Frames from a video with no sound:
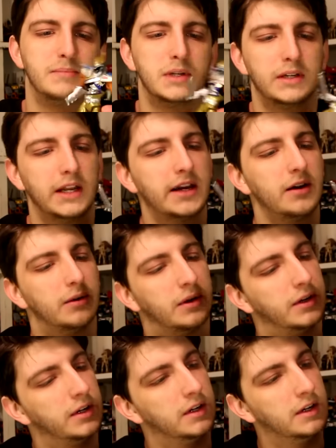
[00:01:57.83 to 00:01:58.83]
But there you go.
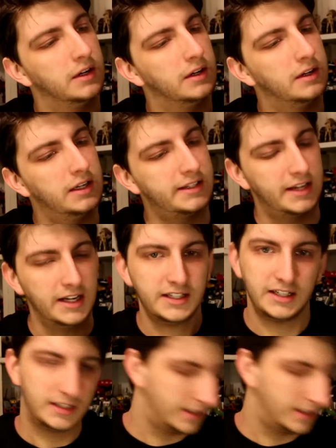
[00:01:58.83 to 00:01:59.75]
That's nice.